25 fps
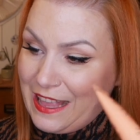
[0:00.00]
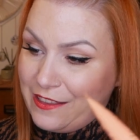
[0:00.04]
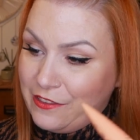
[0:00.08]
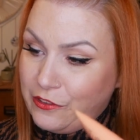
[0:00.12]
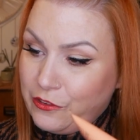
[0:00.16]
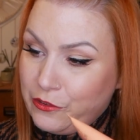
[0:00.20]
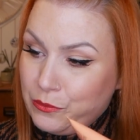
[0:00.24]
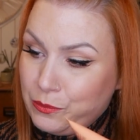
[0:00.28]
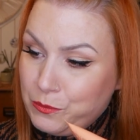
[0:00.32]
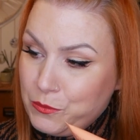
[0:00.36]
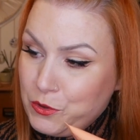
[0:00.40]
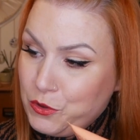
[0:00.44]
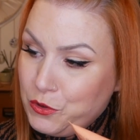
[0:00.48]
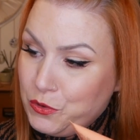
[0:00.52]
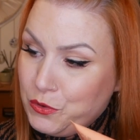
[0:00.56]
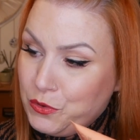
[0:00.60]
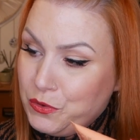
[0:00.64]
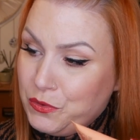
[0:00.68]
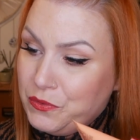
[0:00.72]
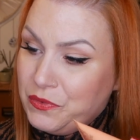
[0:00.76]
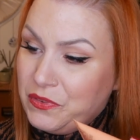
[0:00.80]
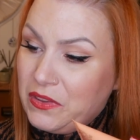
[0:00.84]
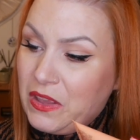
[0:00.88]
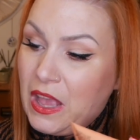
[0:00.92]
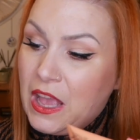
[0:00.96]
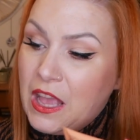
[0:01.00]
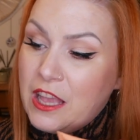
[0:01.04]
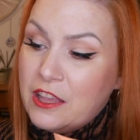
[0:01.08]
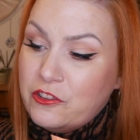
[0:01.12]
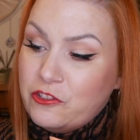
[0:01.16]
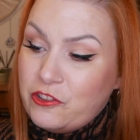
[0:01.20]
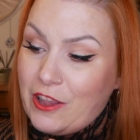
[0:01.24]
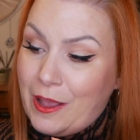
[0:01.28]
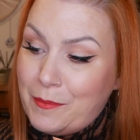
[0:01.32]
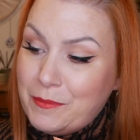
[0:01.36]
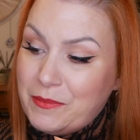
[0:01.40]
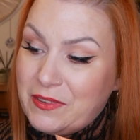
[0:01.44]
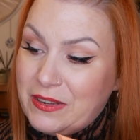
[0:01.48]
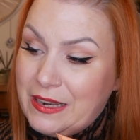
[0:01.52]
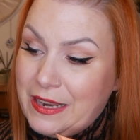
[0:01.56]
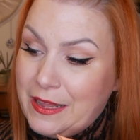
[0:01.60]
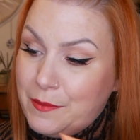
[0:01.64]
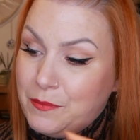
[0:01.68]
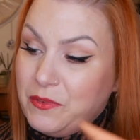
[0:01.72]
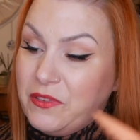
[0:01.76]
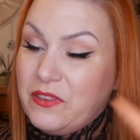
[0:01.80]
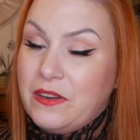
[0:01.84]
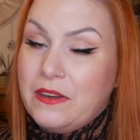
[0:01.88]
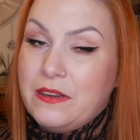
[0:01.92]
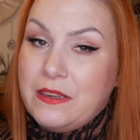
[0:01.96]
and smooths chapped
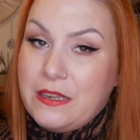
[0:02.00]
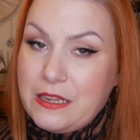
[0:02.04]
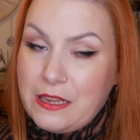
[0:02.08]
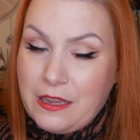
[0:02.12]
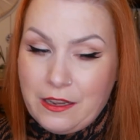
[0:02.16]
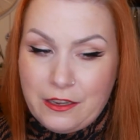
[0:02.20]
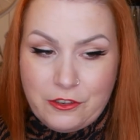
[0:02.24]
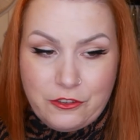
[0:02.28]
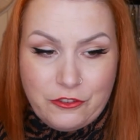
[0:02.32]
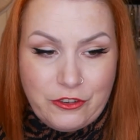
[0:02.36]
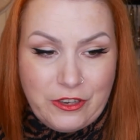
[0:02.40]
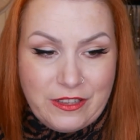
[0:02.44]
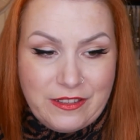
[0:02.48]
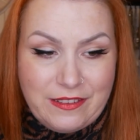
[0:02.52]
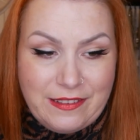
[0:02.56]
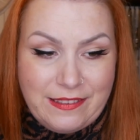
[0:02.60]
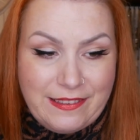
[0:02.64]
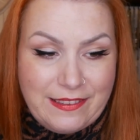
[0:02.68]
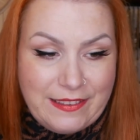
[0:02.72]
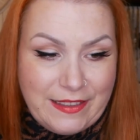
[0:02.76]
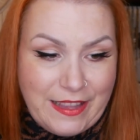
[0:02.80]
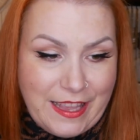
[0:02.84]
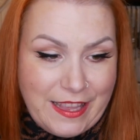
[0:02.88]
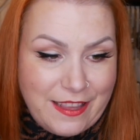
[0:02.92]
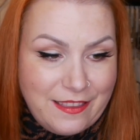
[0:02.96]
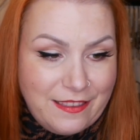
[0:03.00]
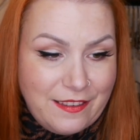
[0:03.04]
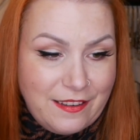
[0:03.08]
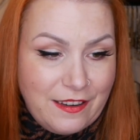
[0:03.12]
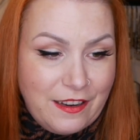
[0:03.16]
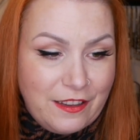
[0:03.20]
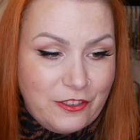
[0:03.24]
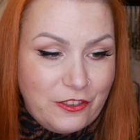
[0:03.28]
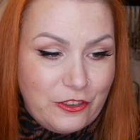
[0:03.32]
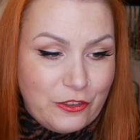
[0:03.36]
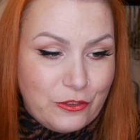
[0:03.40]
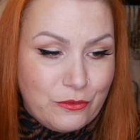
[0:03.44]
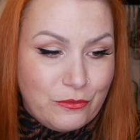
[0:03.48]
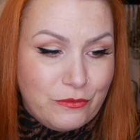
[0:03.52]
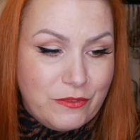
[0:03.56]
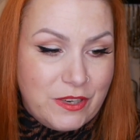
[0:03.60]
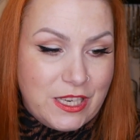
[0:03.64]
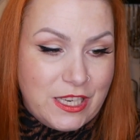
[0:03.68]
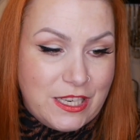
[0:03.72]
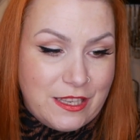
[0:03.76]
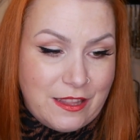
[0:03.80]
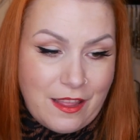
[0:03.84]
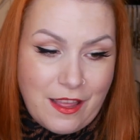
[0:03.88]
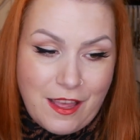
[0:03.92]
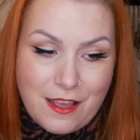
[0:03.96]
lips on dehydrated skin. Did I just
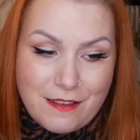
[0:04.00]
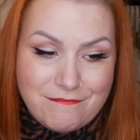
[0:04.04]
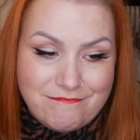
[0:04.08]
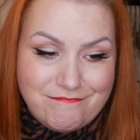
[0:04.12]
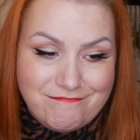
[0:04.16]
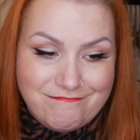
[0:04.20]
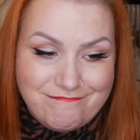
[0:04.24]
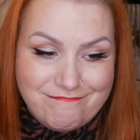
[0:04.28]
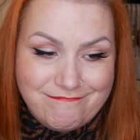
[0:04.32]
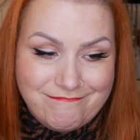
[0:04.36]
read that?